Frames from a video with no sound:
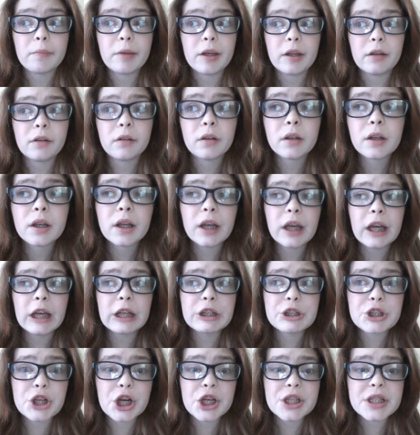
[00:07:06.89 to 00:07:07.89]
I mean,
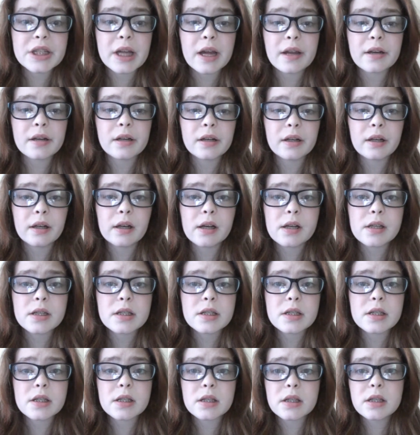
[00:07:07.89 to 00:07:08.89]
it just ended, and
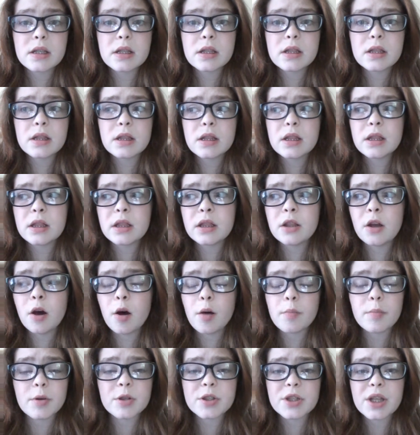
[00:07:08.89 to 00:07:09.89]
it's
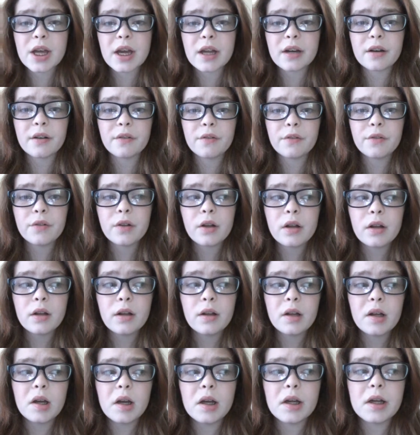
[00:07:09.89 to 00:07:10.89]
almost the end of
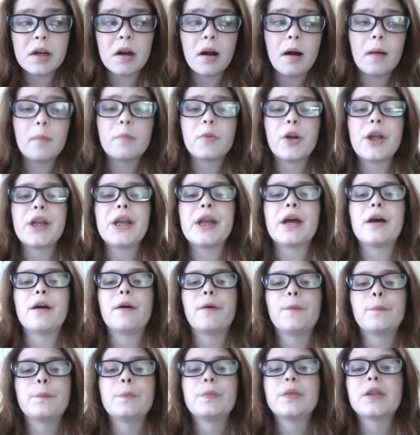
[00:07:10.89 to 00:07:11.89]
it. Right
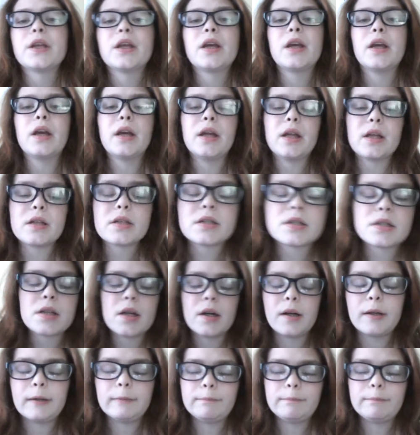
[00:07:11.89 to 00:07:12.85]
now, it's